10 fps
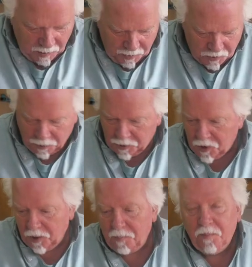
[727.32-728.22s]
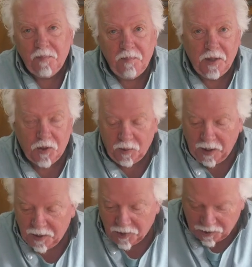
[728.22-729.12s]
So the term
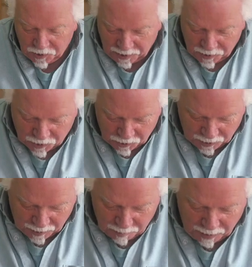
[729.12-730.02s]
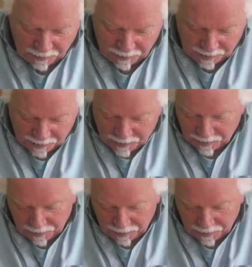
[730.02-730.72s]
macerate, it's, it's just like marinade,